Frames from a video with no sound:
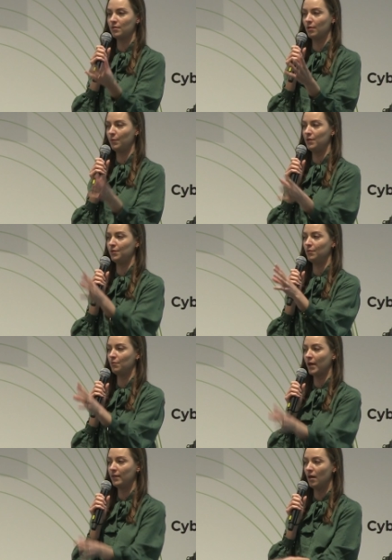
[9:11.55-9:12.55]
So we do
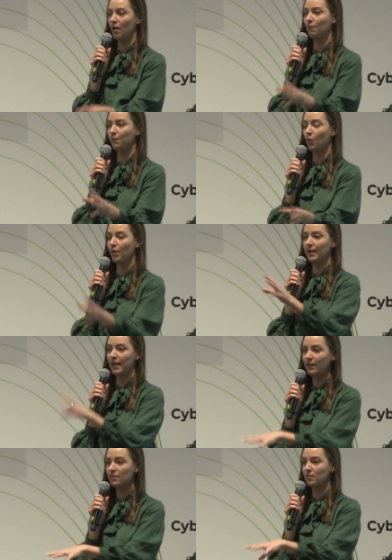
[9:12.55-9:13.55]
right now four and
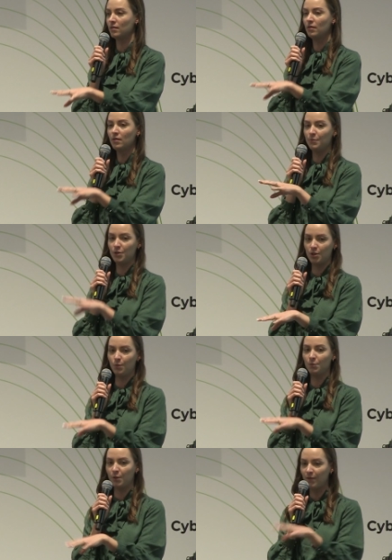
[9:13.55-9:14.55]
eight, which is
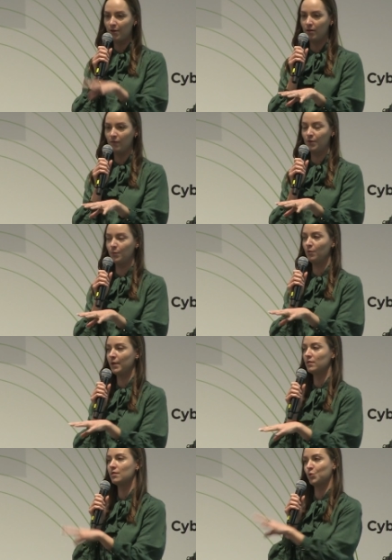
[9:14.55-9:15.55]
what we're very comfortable
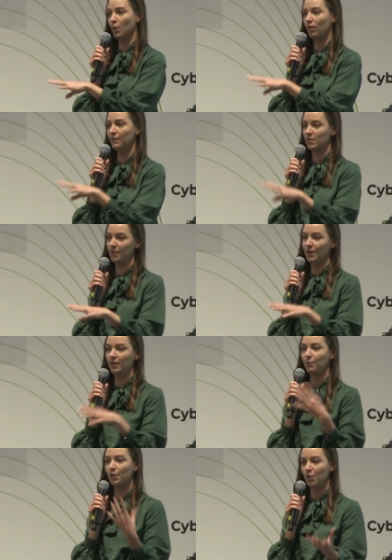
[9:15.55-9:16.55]
with. 12 is something
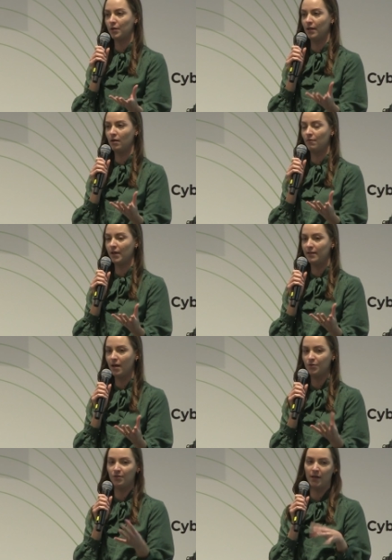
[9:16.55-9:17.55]
that we're working on right
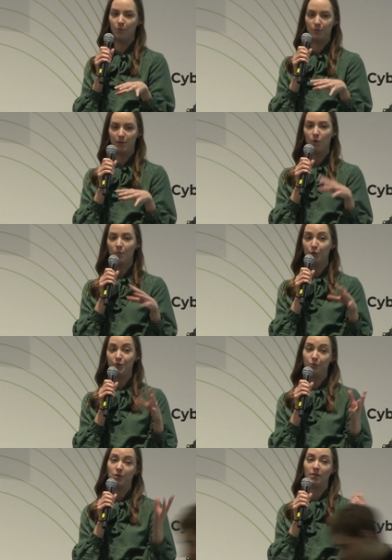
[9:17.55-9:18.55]
now, so that would be
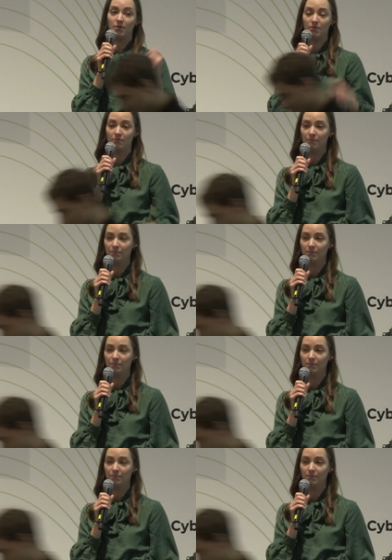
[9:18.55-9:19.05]
1.2 tons.